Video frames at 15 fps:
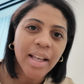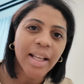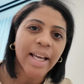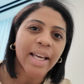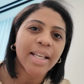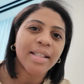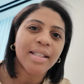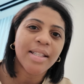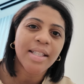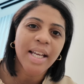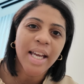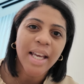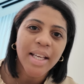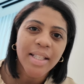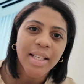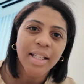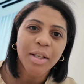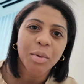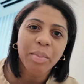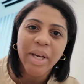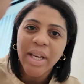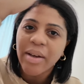Like it stings a
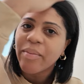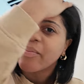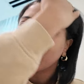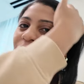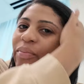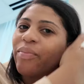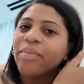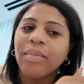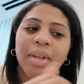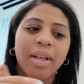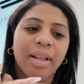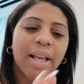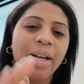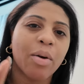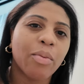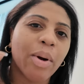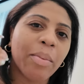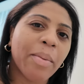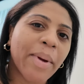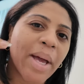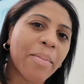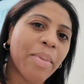little bit, like a rubber
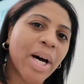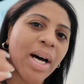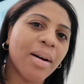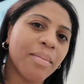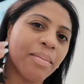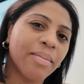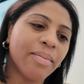band pop.